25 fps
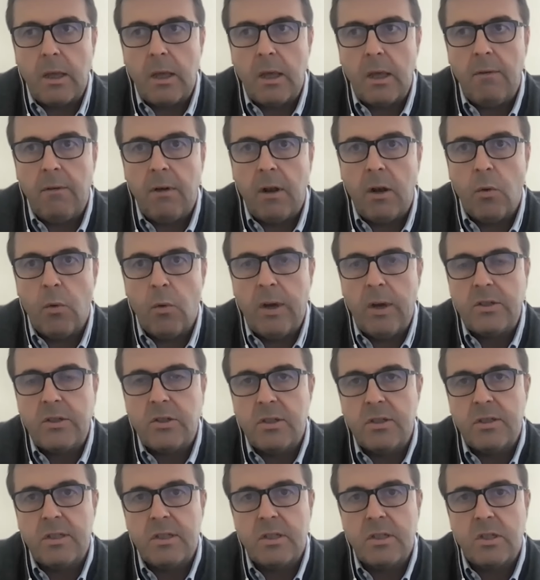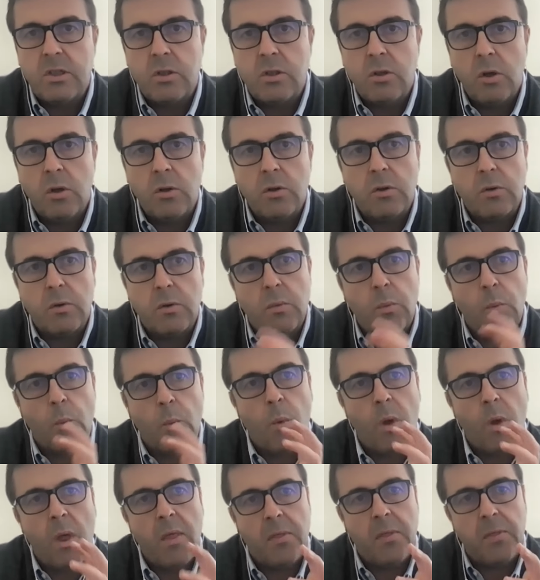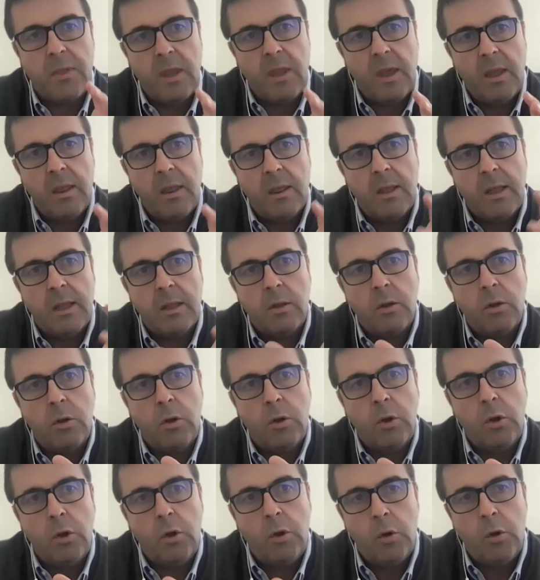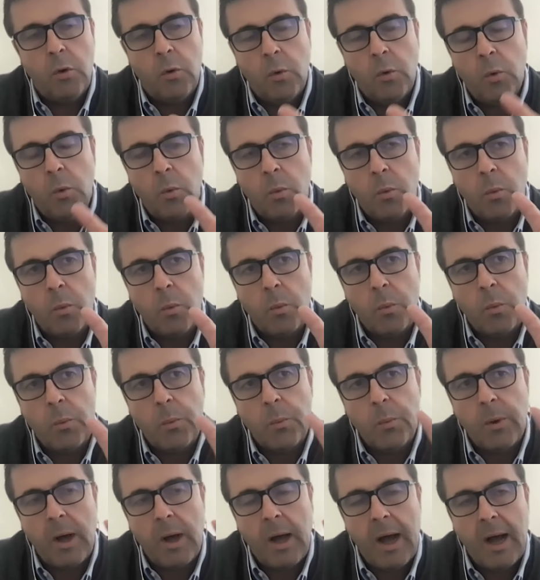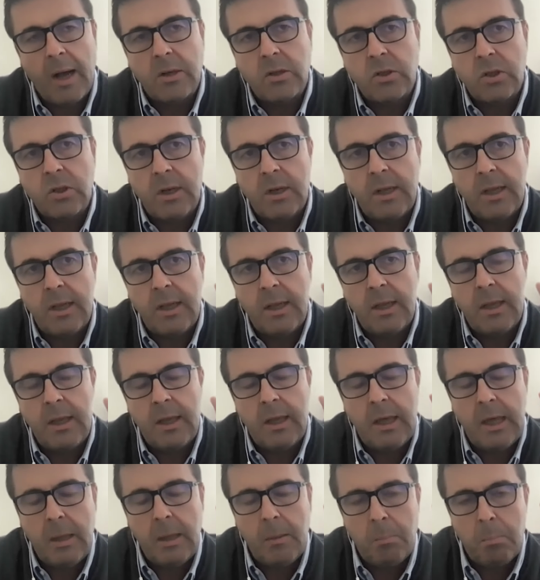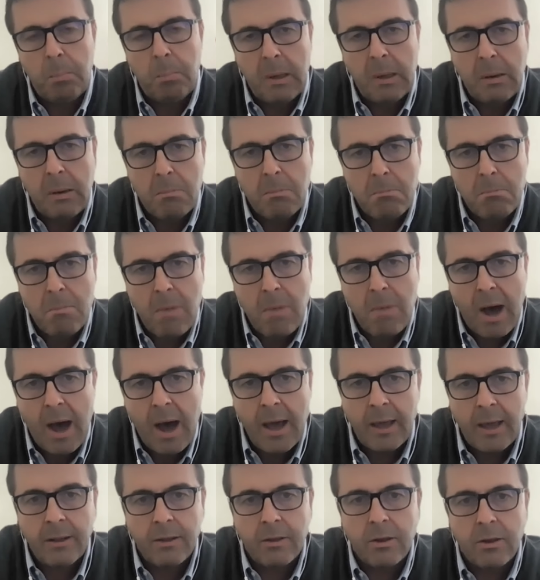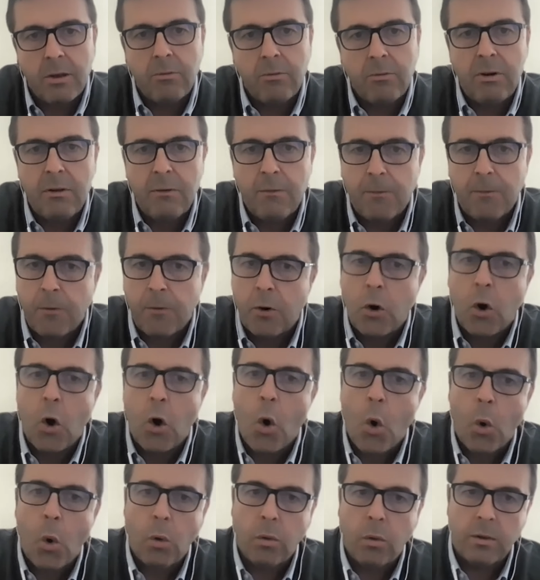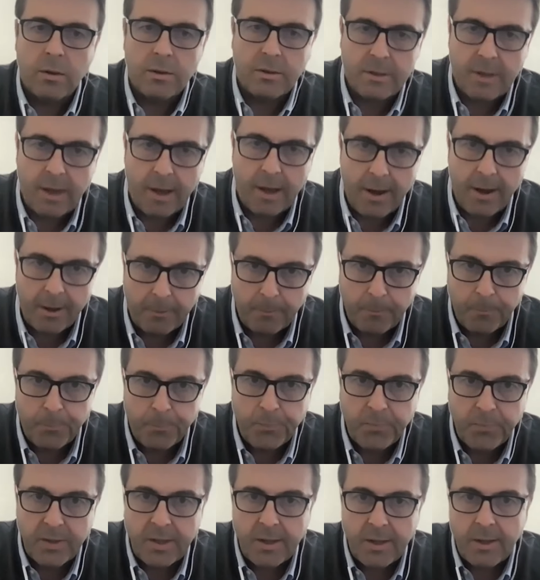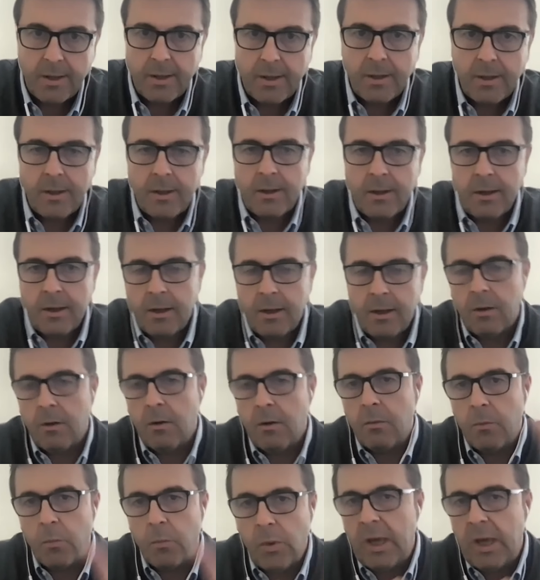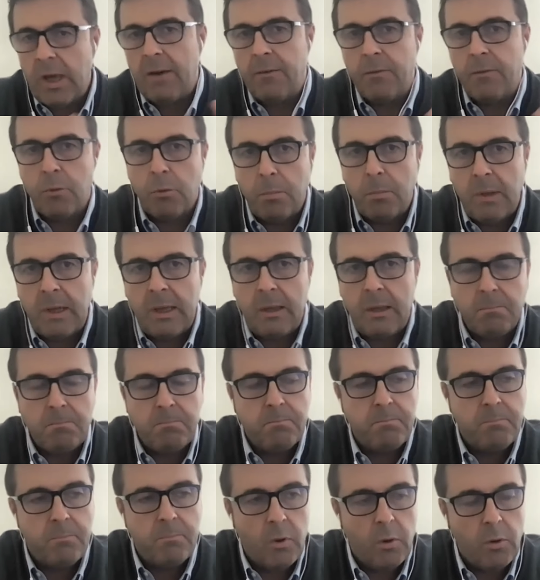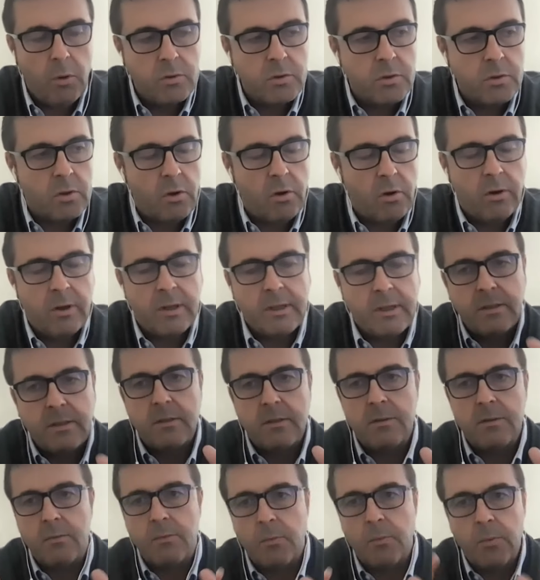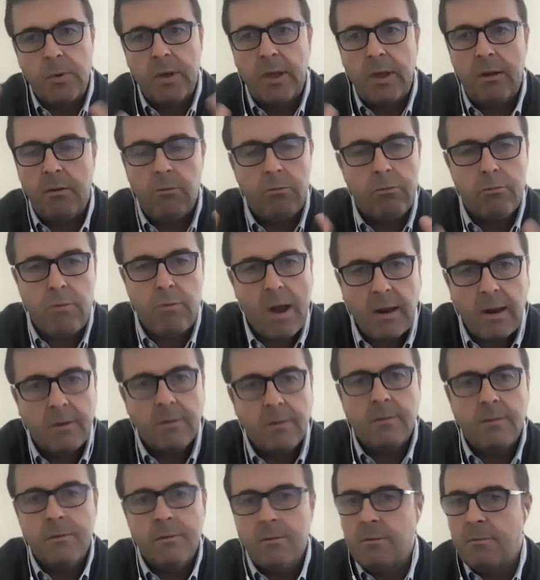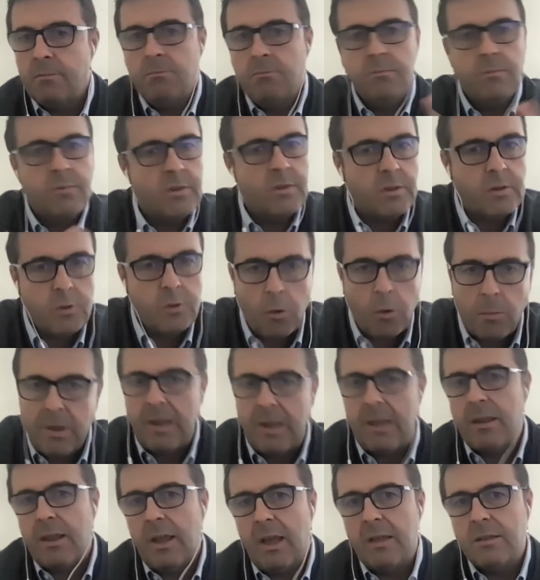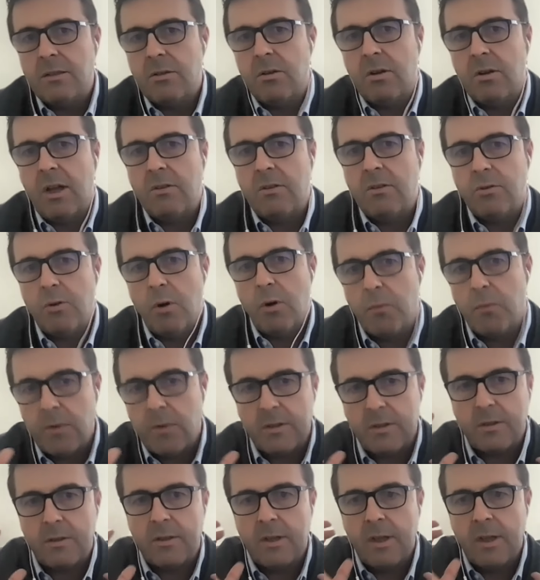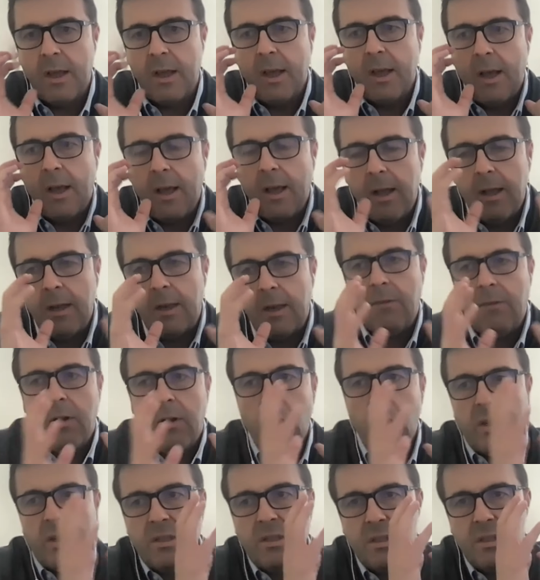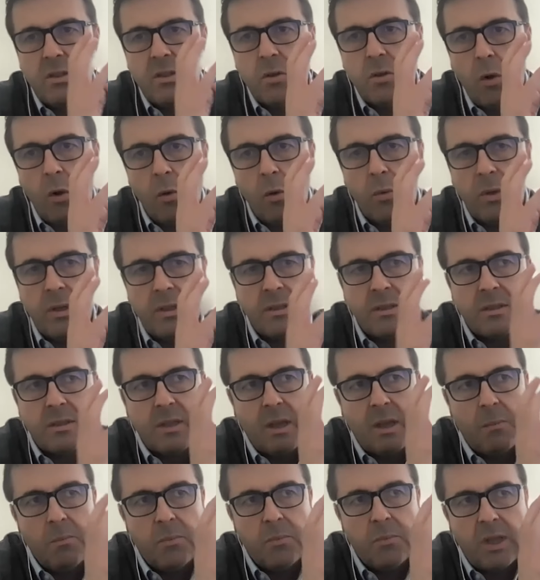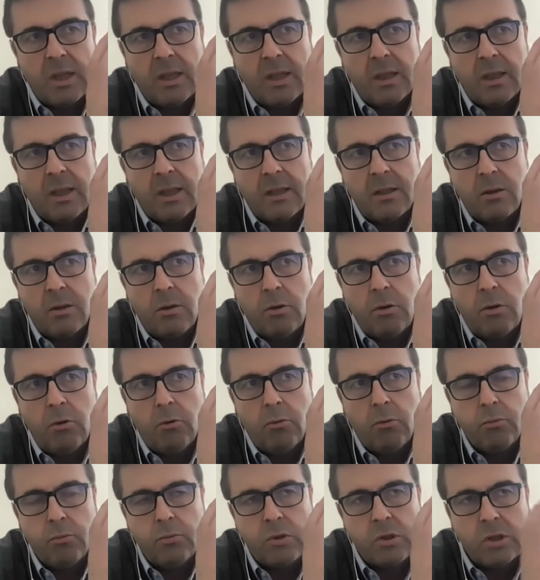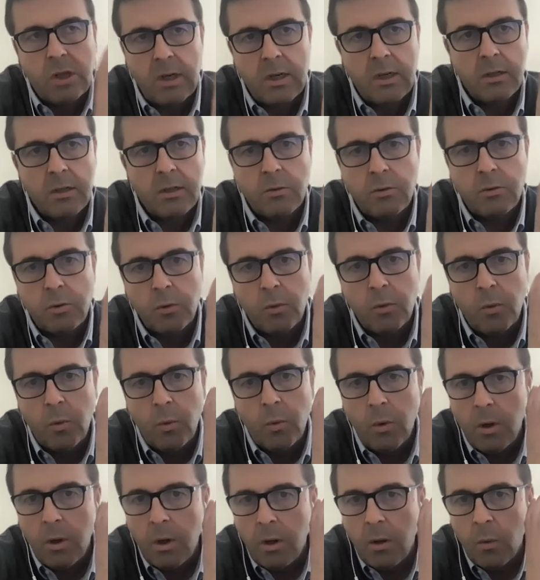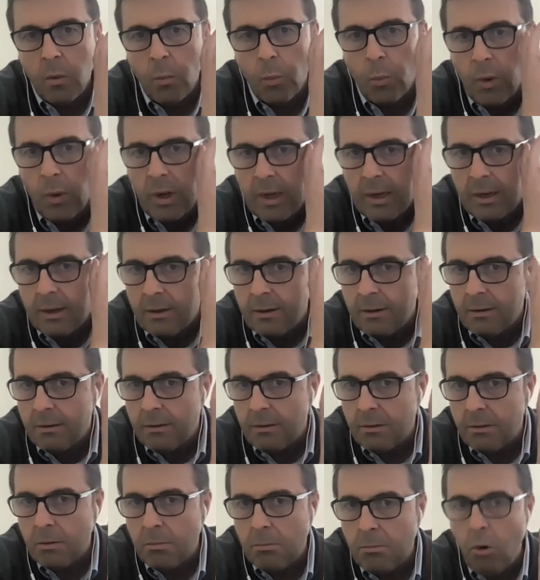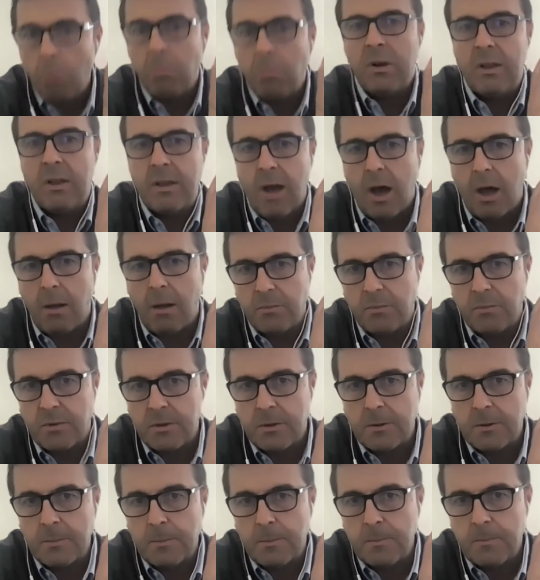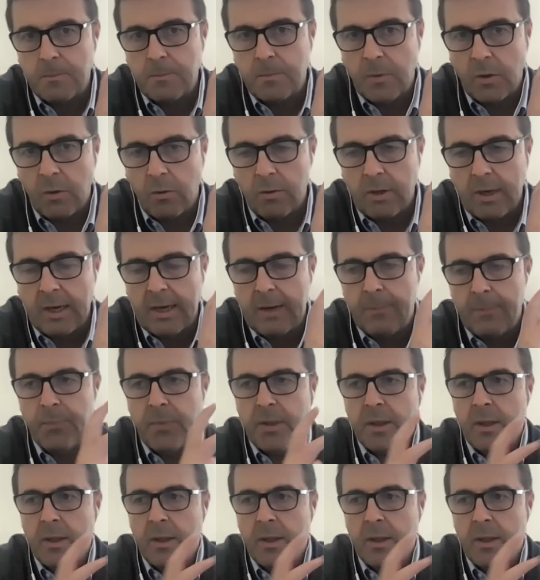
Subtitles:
evaluations is not one thing that you actually keep in mind and refer all the time. You know, we have to be also honest. We run so many things in the country office, and evaluation is always something that you turn to when the moment comes. Okay.